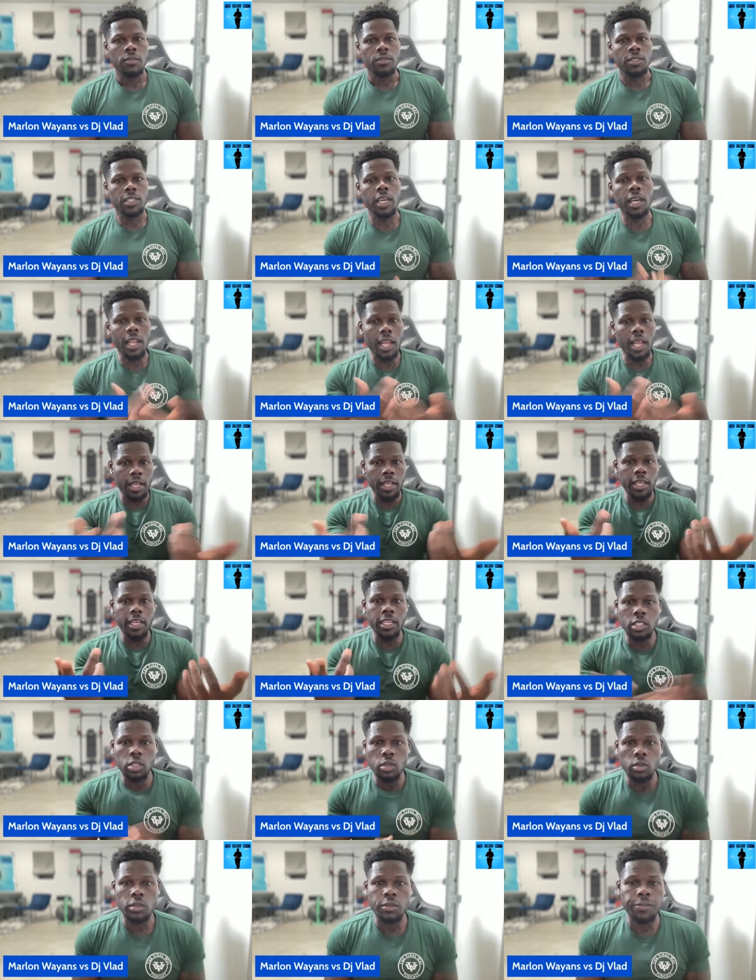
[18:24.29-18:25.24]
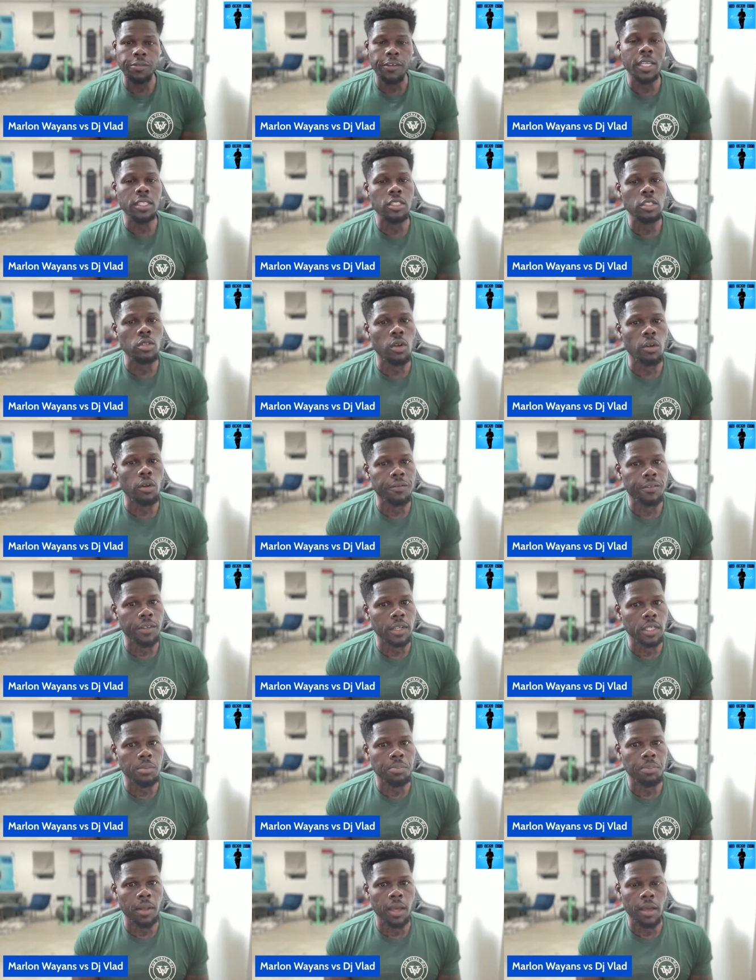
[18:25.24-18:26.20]
Tell that nigga to his face you don't feel
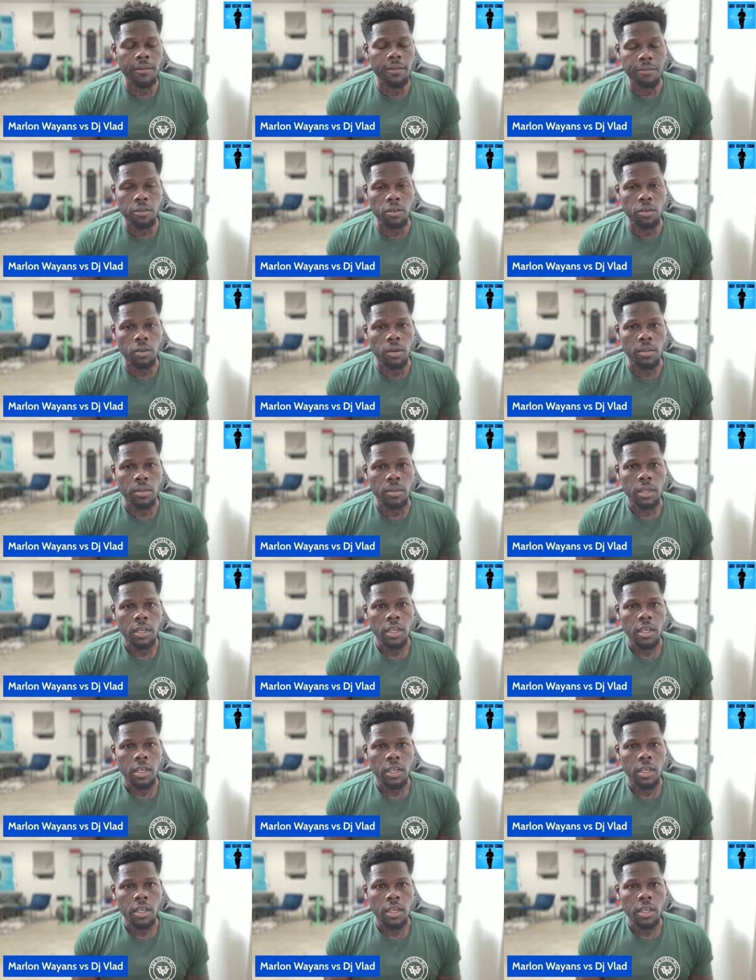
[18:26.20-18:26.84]
his platform.